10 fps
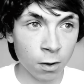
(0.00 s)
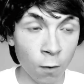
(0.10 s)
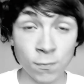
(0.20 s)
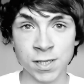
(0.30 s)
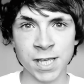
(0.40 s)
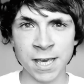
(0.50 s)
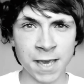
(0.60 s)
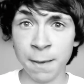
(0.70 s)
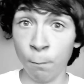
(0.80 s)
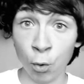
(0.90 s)

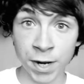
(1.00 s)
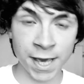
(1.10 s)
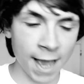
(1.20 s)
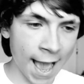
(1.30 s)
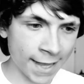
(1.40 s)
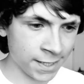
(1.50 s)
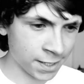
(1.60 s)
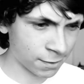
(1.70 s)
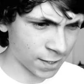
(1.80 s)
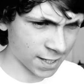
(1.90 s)
obviously in mourning
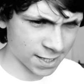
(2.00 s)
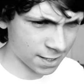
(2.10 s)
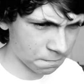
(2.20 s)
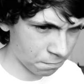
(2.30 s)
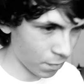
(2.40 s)
and just